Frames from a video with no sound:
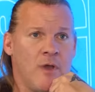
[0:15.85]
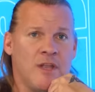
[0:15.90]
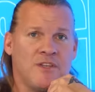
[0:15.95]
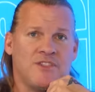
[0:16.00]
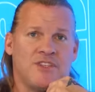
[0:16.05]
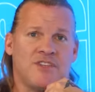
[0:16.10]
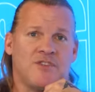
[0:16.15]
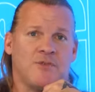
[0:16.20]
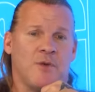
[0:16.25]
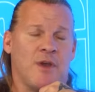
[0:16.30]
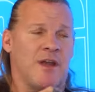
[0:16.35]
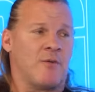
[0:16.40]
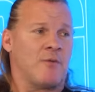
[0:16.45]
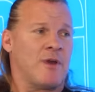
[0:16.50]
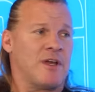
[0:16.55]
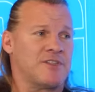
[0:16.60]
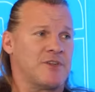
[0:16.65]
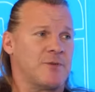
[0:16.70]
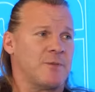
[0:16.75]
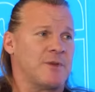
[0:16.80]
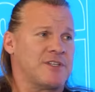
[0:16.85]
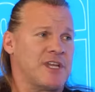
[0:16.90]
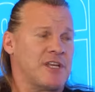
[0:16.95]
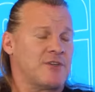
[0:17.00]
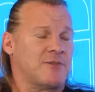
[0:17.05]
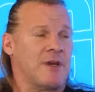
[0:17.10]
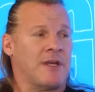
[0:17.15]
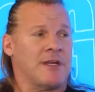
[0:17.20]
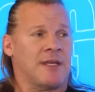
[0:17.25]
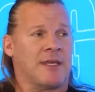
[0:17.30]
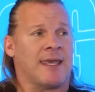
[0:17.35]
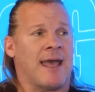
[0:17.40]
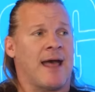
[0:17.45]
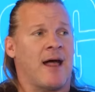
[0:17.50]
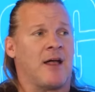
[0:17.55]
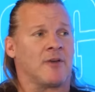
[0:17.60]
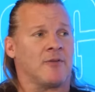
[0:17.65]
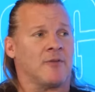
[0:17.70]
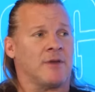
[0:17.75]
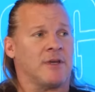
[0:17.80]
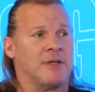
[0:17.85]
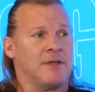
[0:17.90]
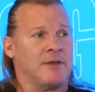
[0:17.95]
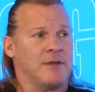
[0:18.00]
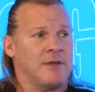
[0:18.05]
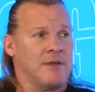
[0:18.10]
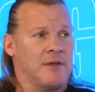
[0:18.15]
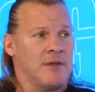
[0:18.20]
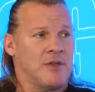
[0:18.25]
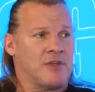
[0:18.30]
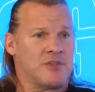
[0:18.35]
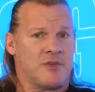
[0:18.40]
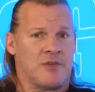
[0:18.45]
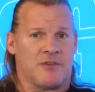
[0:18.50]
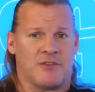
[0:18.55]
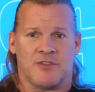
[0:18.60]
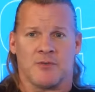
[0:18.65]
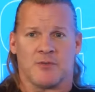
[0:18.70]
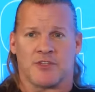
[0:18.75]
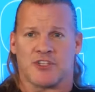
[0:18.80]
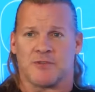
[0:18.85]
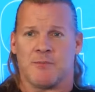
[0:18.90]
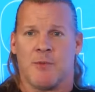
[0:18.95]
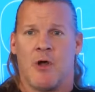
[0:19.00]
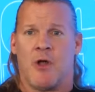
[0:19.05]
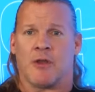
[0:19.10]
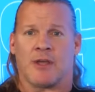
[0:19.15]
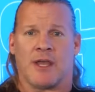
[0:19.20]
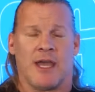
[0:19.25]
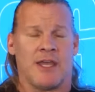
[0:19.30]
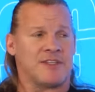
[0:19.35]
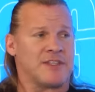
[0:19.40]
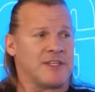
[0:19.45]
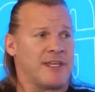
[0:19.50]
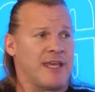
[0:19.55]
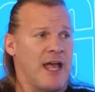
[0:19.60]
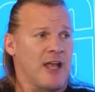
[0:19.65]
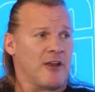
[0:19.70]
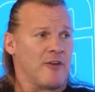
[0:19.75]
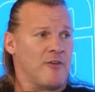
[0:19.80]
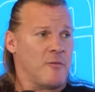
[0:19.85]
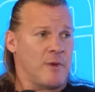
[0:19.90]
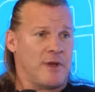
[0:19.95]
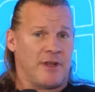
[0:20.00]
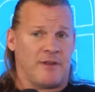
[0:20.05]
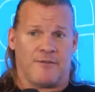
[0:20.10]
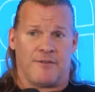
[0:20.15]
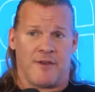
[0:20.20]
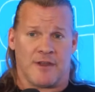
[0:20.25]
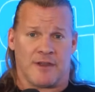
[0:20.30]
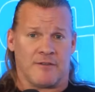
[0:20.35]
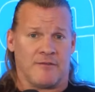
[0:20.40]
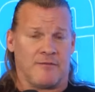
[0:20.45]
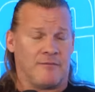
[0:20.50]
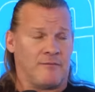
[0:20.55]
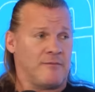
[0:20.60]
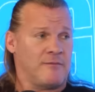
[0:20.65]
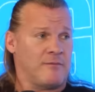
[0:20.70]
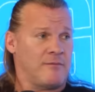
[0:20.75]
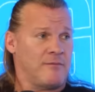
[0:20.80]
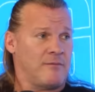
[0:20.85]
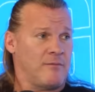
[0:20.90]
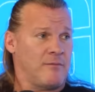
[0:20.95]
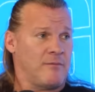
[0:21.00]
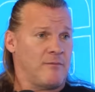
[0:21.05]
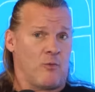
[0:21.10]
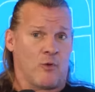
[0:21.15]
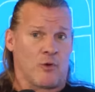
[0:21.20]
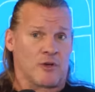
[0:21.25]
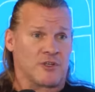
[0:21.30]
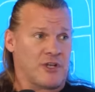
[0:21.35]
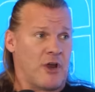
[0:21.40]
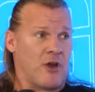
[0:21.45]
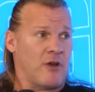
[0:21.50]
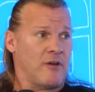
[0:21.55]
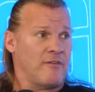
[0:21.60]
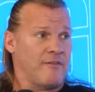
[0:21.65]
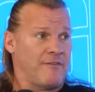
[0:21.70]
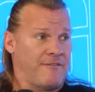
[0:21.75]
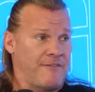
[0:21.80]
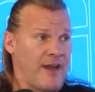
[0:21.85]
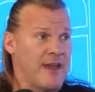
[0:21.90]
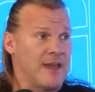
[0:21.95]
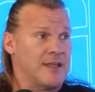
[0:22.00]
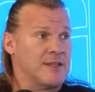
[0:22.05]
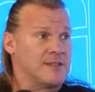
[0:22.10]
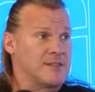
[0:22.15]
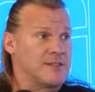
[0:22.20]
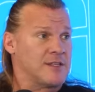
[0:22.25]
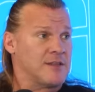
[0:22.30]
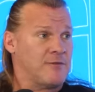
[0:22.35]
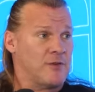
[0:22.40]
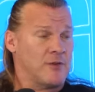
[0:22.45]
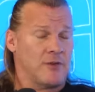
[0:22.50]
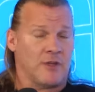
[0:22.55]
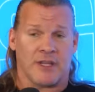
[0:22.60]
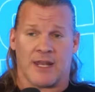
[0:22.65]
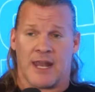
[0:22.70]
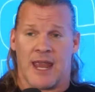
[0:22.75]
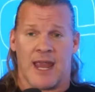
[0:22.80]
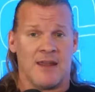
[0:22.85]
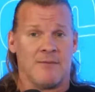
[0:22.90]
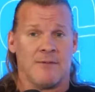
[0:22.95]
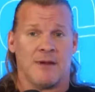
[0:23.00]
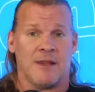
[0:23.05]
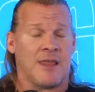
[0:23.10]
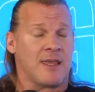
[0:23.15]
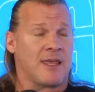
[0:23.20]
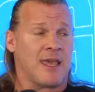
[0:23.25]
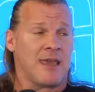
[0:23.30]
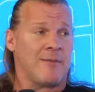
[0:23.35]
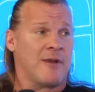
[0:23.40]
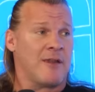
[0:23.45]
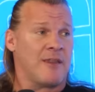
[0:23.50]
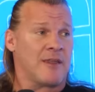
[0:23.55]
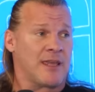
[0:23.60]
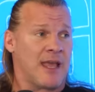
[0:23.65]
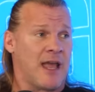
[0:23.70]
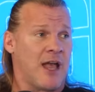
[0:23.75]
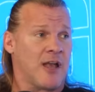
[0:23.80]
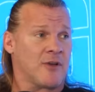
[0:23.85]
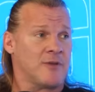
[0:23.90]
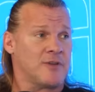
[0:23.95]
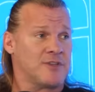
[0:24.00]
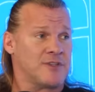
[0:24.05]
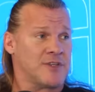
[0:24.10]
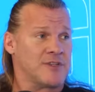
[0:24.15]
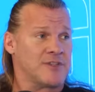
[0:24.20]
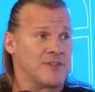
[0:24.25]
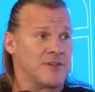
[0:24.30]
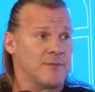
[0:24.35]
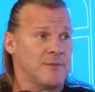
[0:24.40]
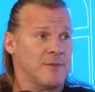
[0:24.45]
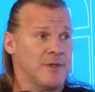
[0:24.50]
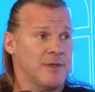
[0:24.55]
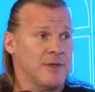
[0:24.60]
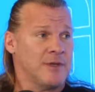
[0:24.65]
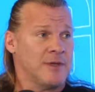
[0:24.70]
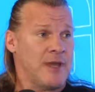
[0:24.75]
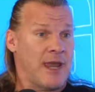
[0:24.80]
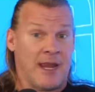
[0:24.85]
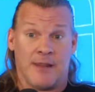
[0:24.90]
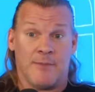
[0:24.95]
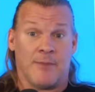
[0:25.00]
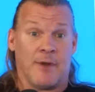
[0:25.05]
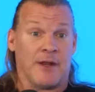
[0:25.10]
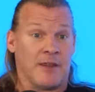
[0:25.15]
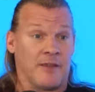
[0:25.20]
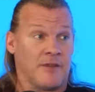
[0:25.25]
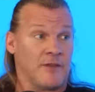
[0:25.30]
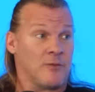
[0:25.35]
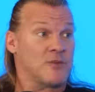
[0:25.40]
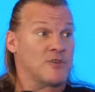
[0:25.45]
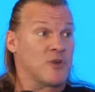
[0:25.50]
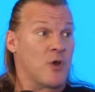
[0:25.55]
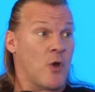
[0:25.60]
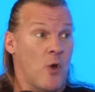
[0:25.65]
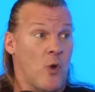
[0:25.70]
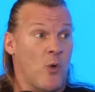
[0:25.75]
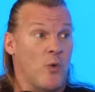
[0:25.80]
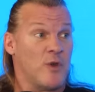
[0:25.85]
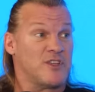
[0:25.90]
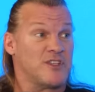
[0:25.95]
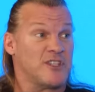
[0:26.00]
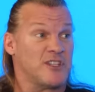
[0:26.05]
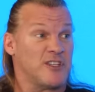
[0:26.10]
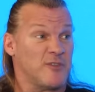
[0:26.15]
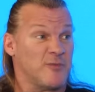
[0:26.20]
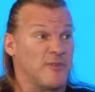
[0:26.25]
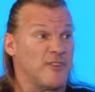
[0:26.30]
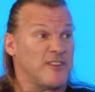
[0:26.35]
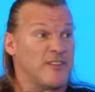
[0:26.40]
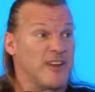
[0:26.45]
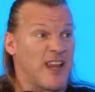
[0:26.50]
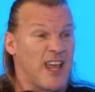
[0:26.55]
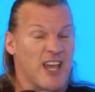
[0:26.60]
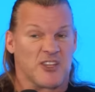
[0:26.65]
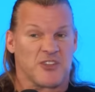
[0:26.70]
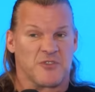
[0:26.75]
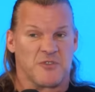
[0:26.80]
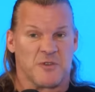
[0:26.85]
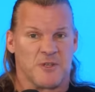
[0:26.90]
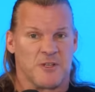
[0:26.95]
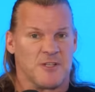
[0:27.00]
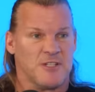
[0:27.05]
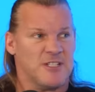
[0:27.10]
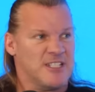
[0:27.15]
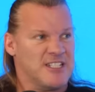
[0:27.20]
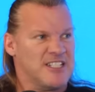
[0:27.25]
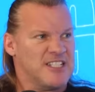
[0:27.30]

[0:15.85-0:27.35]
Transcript: Well, it's just the way I wrestled because I train in Calgary. So there's no small guys in Calgary. But he fucking works hard and fights. If you look at anybody that came out of the Calgary system, anybody, there was always a little bit of an extra